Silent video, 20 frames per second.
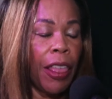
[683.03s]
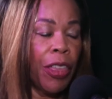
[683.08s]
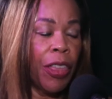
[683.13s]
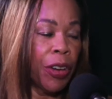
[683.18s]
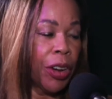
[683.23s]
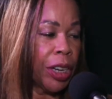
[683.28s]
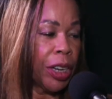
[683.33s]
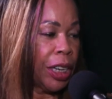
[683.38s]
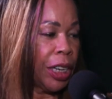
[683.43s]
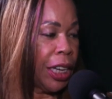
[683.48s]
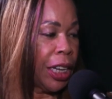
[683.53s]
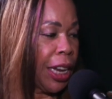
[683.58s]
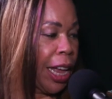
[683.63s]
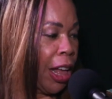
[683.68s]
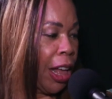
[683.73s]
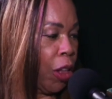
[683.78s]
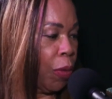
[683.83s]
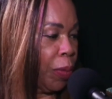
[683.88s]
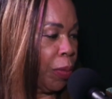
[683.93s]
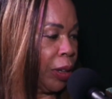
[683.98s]
They're going to need
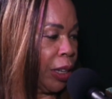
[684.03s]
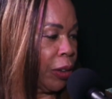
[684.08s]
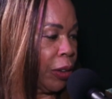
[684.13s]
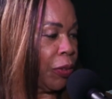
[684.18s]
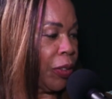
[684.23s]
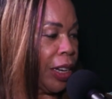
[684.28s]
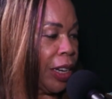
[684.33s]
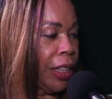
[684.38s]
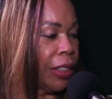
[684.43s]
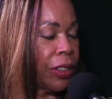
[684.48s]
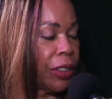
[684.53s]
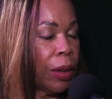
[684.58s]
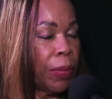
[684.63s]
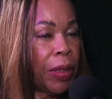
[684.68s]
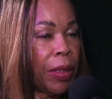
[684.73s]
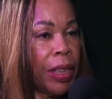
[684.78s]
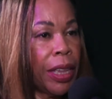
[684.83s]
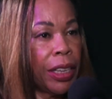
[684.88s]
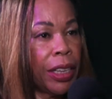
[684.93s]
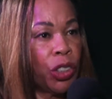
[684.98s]
help lifting some
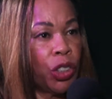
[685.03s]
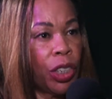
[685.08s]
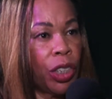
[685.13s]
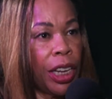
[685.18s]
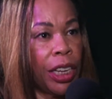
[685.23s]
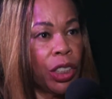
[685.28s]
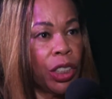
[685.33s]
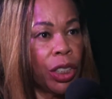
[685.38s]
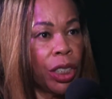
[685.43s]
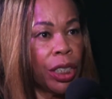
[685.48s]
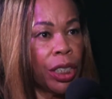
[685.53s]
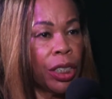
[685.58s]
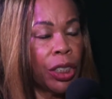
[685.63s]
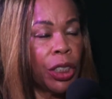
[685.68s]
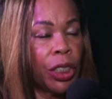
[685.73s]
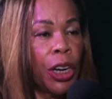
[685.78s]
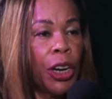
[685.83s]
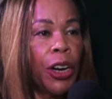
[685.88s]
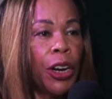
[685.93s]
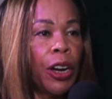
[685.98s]
of the
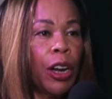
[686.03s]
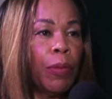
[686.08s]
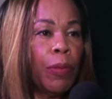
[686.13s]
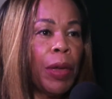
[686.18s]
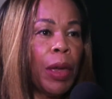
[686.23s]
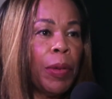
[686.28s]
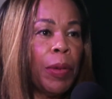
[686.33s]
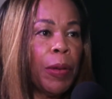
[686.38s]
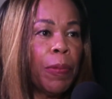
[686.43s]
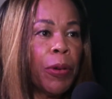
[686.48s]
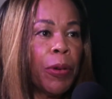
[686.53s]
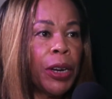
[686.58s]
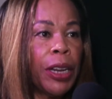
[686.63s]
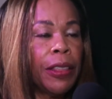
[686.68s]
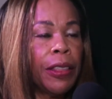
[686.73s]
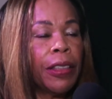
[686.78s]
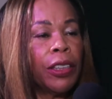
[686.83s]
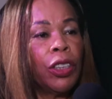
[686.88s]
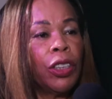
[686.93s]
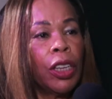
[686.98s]
exchanges or maybe
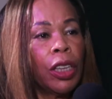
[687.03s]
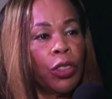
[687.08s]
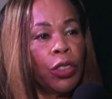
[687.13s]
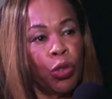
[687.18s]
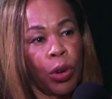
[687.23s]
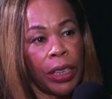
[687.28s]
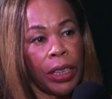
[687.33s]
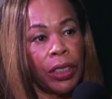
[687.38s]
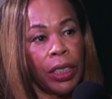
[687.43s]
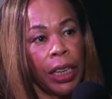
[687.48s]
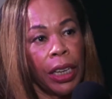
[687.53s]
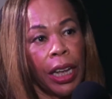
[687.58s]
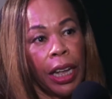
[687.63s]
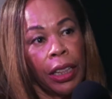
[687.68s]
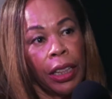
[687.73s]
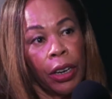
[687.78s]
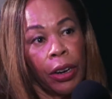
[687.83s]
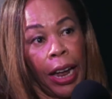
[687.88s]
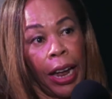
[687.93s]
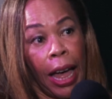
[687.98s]
putting the dressing
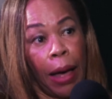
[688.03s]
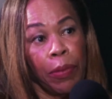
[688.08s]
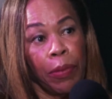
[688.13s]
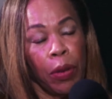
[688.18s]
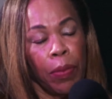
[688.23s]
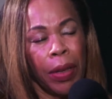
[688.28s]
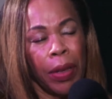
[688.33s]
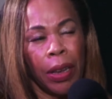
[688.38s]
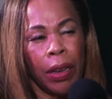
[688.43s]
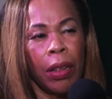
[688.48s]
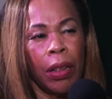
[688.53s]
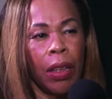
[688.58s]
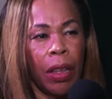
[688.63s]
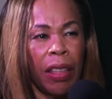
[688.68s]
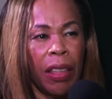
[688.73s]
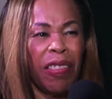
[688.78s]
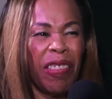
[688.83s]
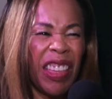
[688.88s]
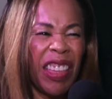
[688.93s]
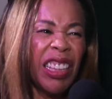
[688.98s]
on their abdomen,
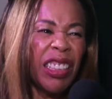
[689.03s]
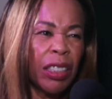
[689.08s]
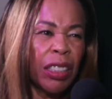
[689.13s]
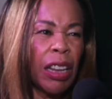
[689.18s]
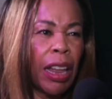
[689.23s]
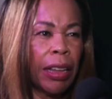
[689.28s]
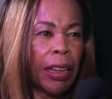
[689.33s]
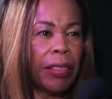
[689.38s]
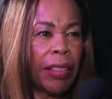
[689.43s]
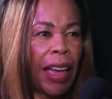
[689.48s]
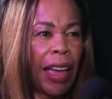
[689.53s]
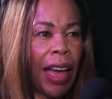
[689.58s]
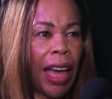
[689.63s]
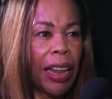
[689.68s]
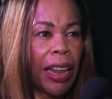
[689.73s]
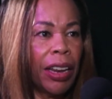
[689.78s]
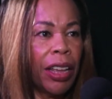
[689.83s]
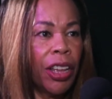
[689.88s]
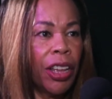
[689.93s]
things like that.